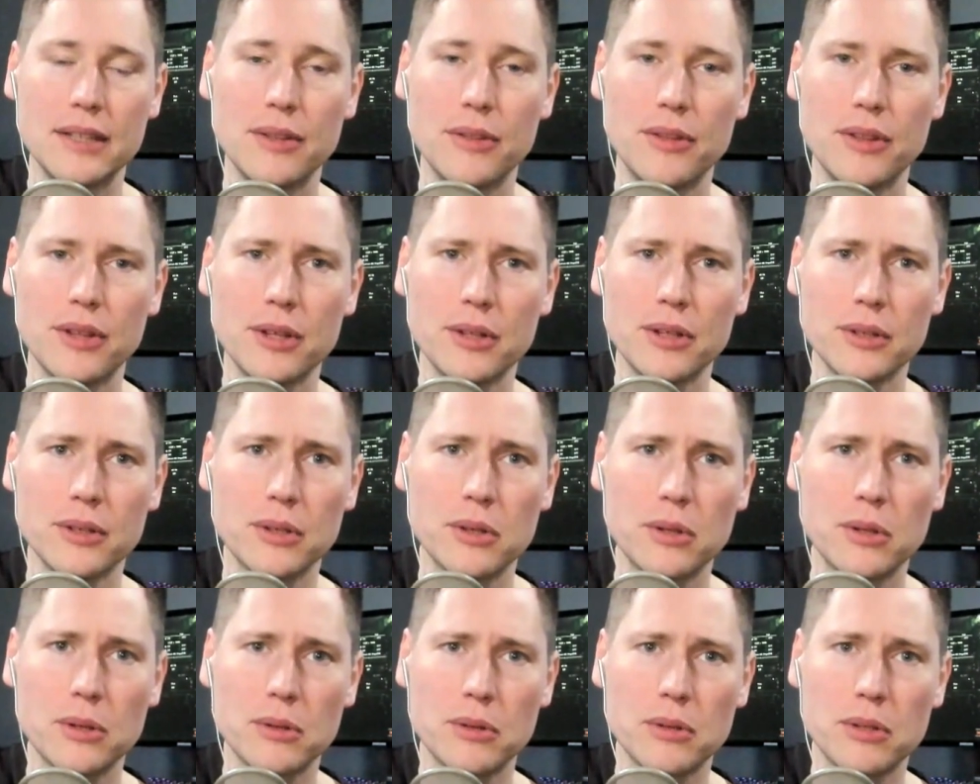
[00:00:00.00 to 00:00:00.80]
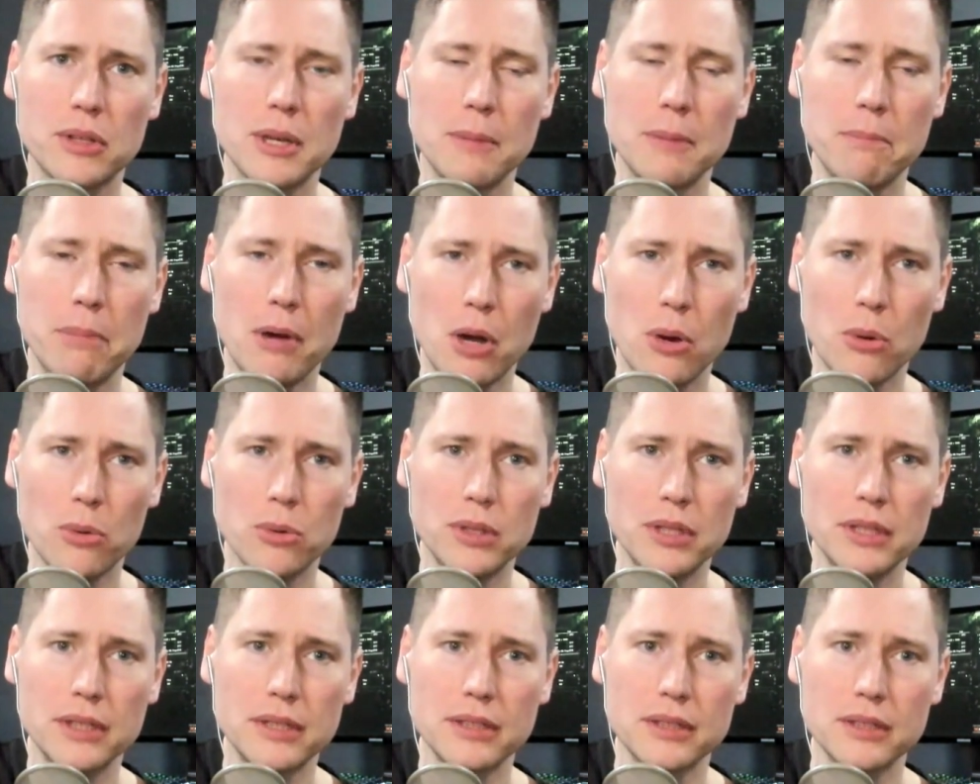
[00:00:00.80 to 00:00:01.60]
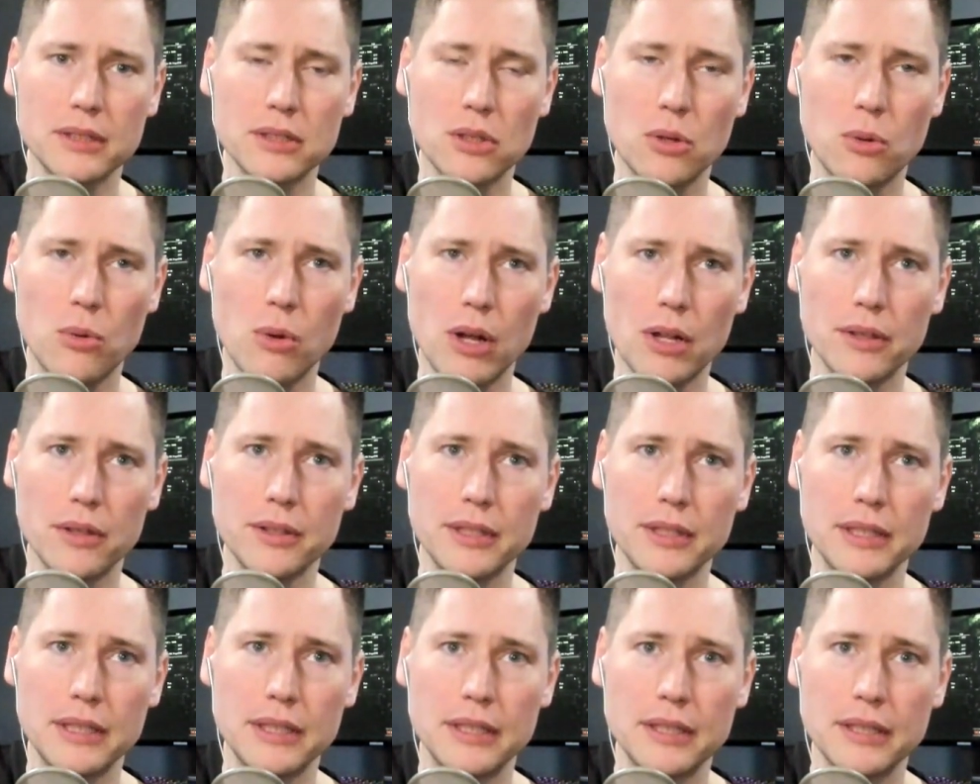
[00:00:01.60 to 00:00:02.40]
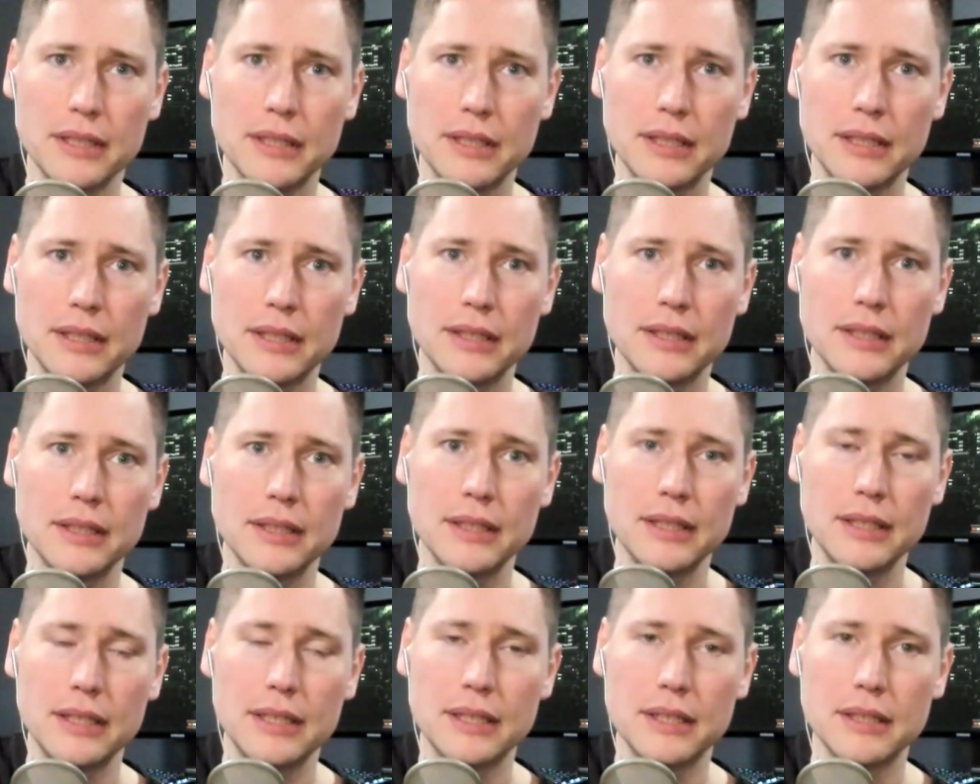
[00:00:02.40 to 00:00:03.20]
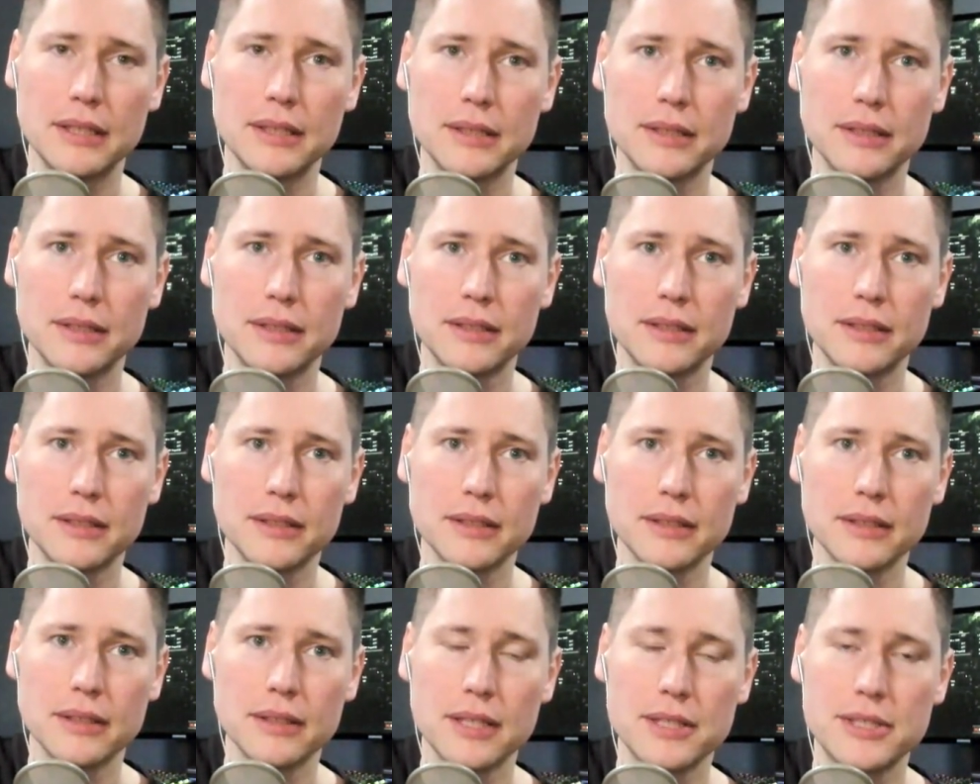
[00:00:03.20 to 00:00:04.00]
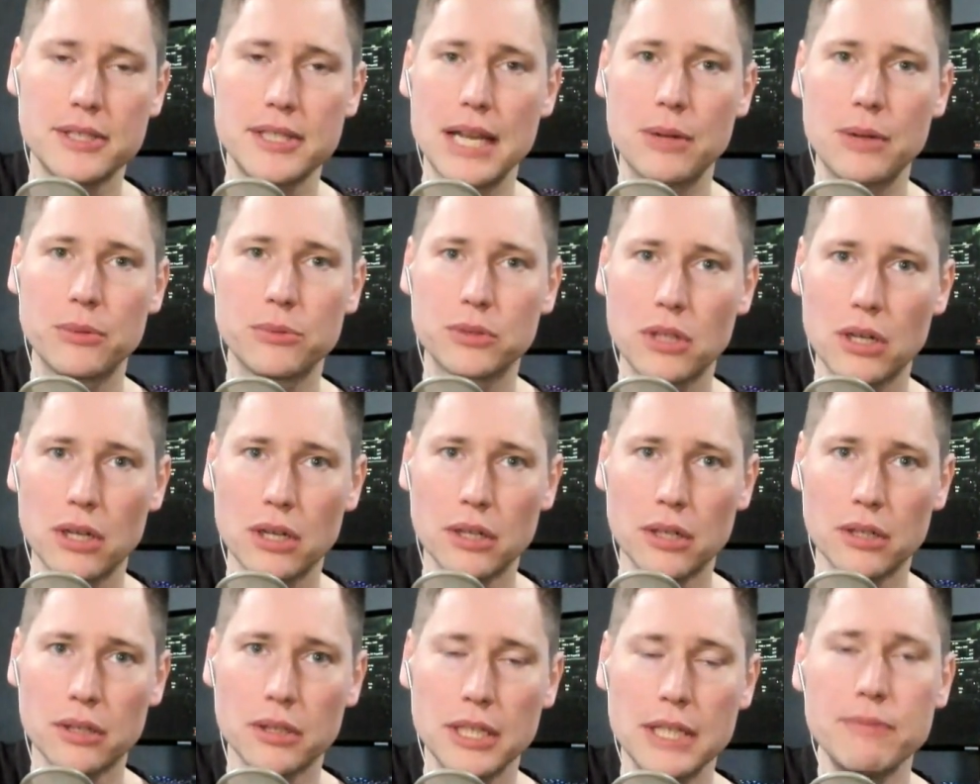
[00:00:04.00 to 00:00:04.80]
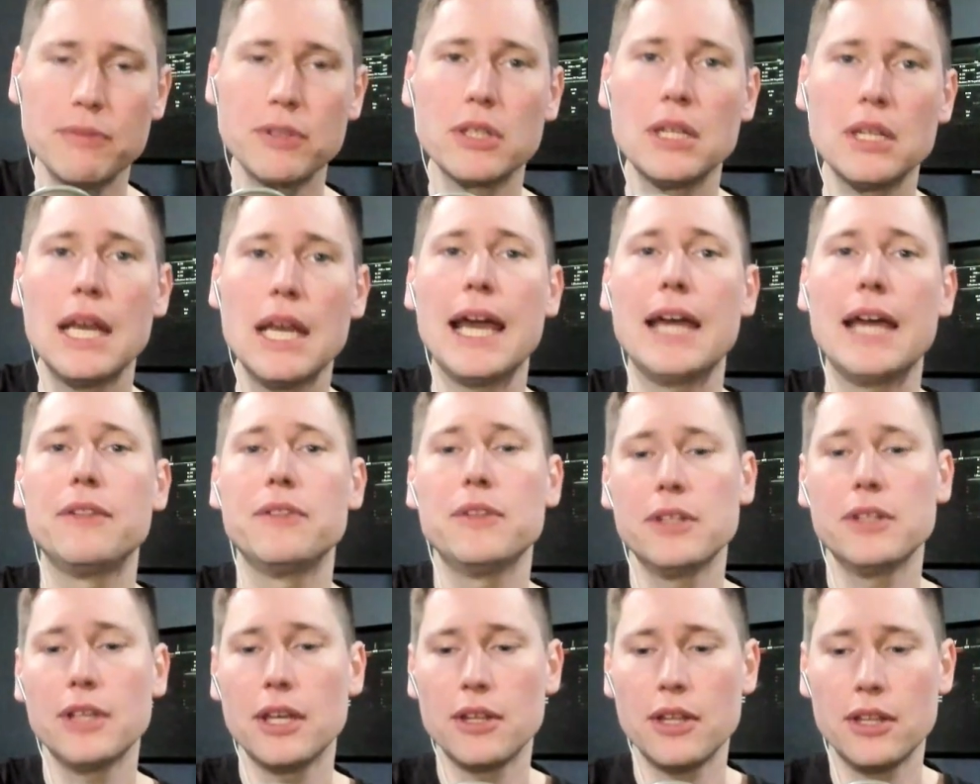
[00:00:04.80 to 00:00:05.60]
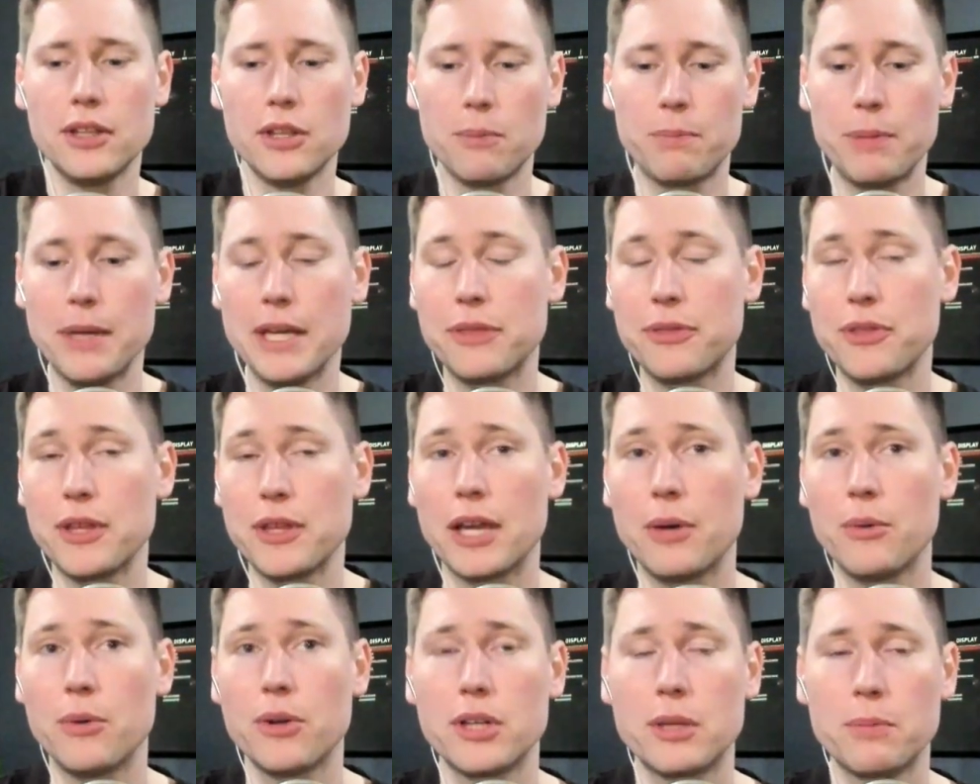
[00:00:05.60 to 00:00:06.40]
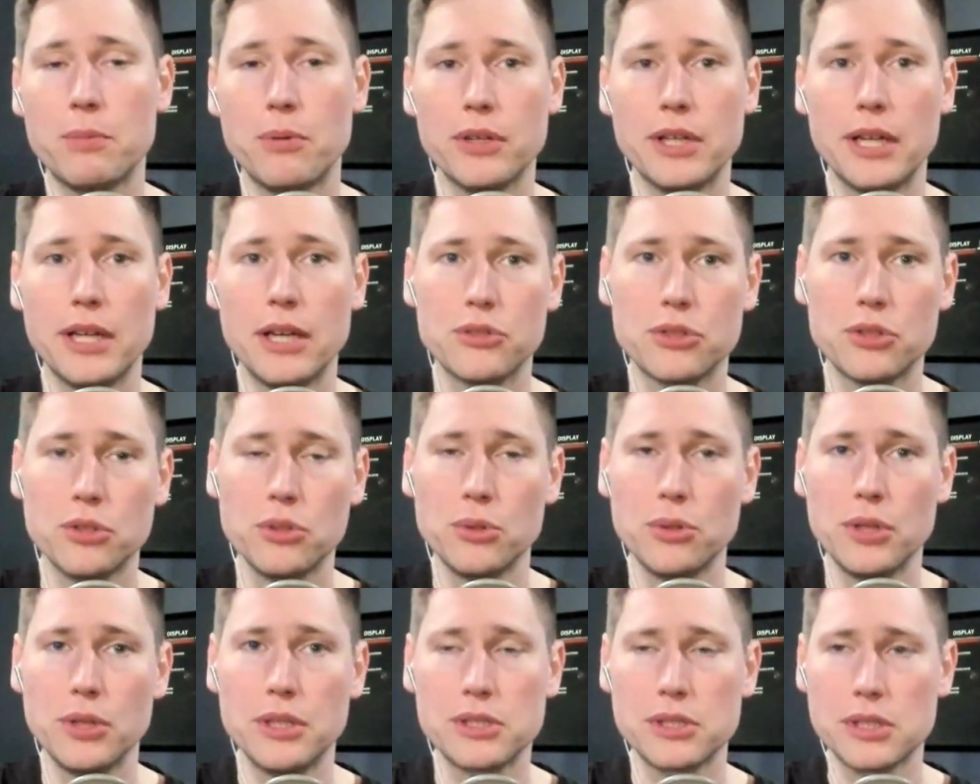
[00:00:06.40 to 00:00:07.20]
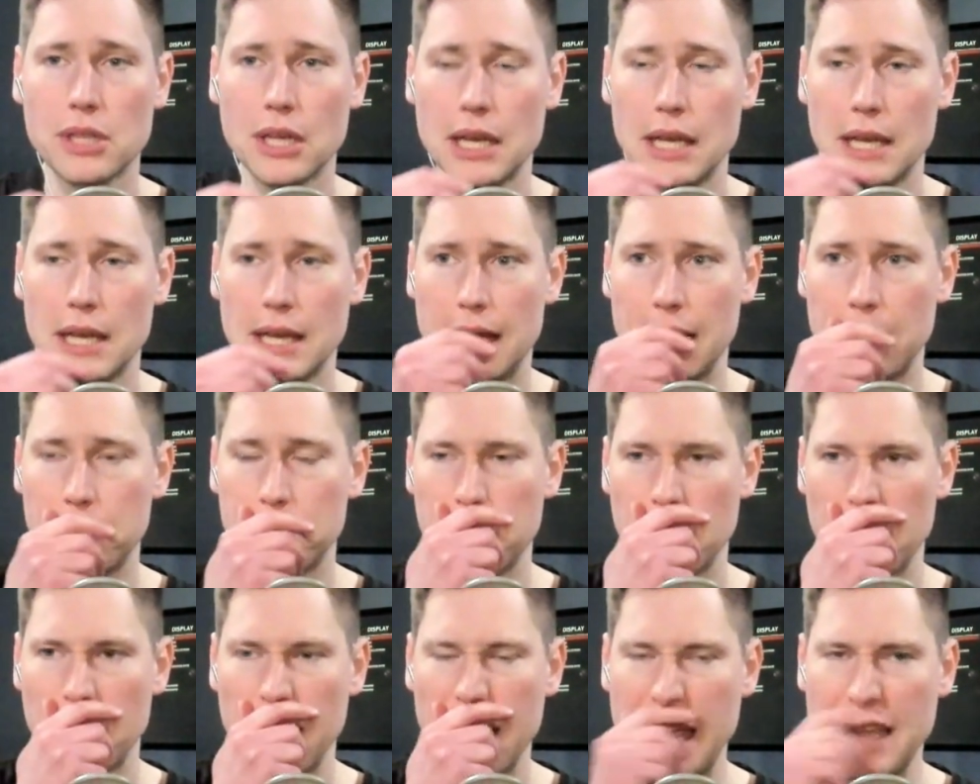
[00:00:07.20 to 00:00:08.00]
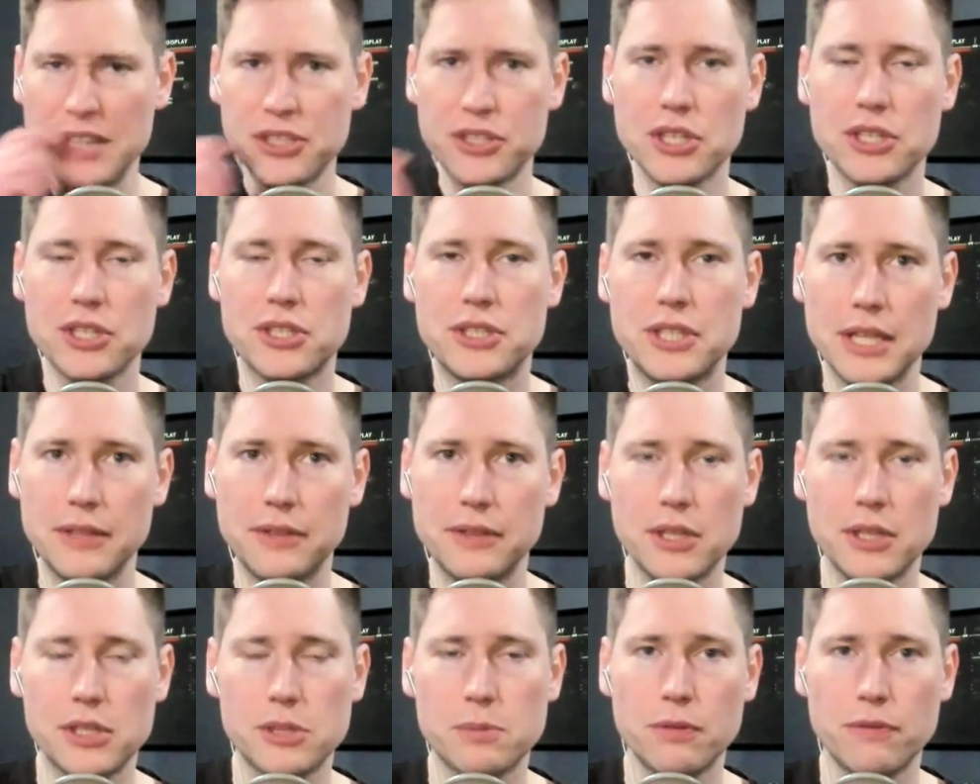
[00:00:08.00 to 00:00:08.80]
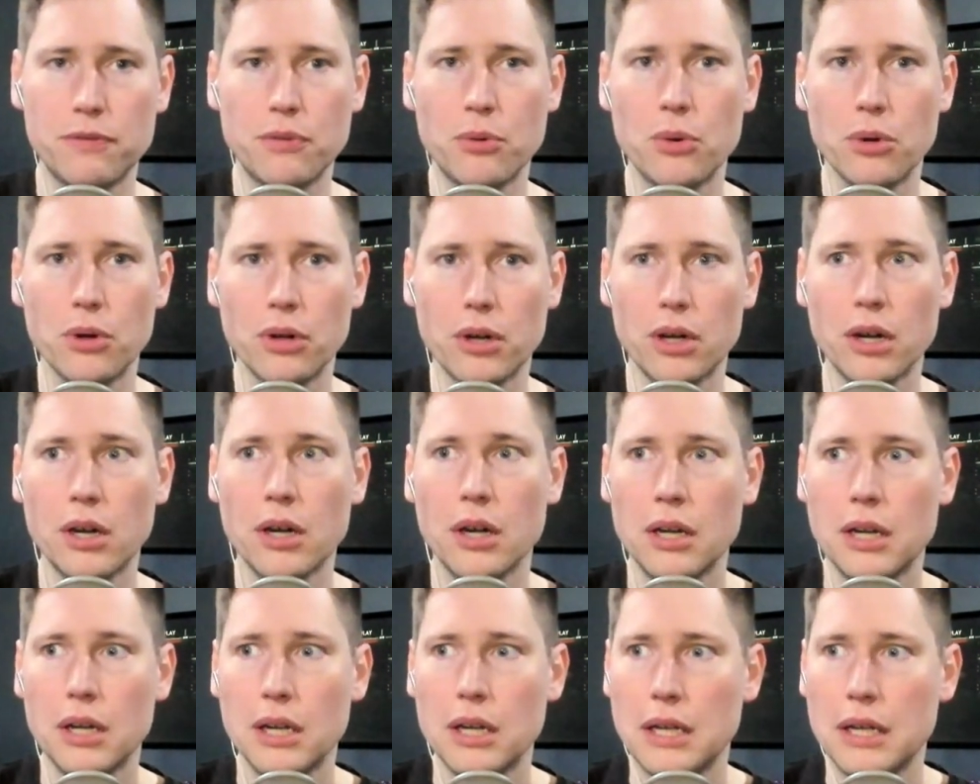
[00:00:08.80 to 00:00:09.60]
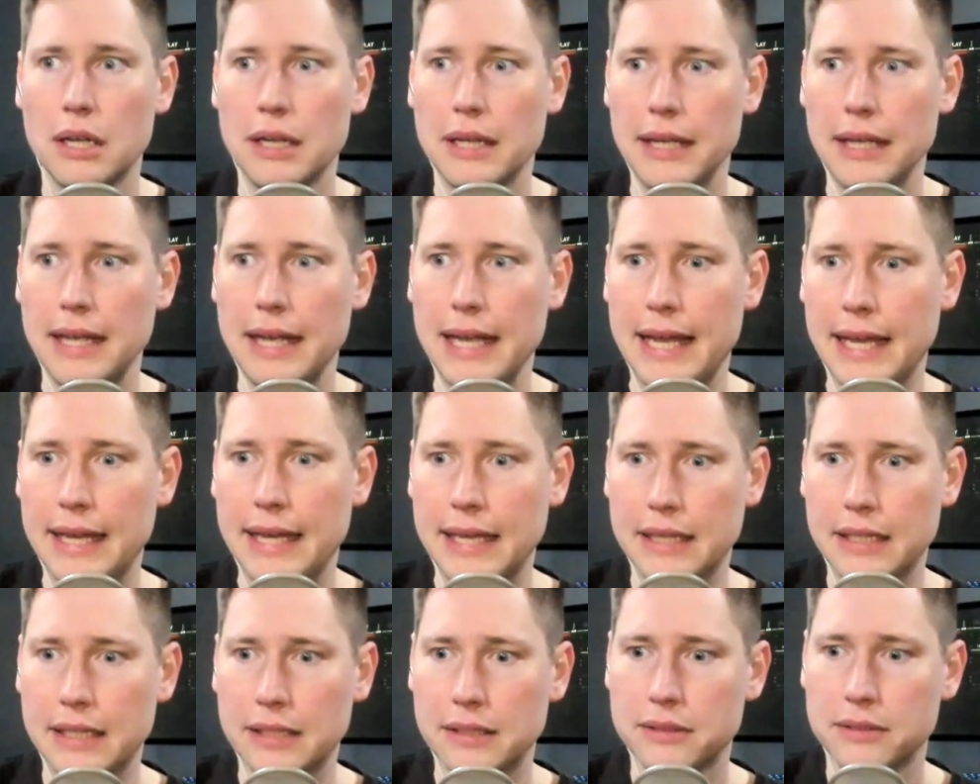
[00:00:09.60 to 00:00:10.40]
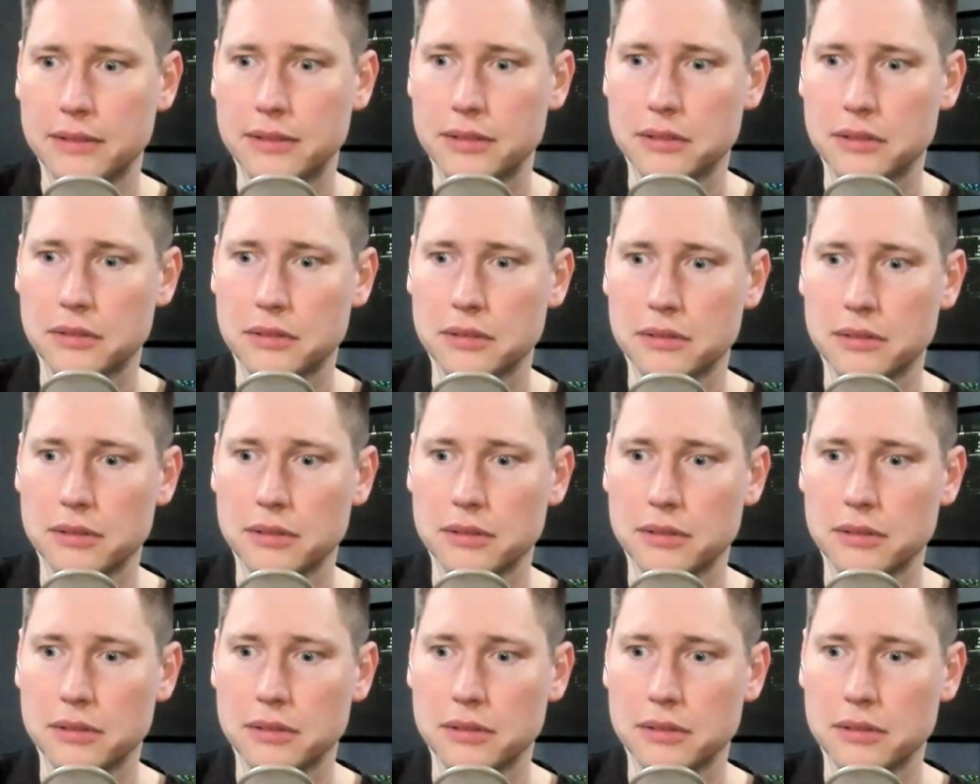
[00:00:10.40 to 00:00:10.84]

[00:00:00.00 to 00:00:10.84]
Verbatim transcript: the component quality right in a sound card. Even and the, and the big thing I wanted to point out too is I, I Asus did this before, and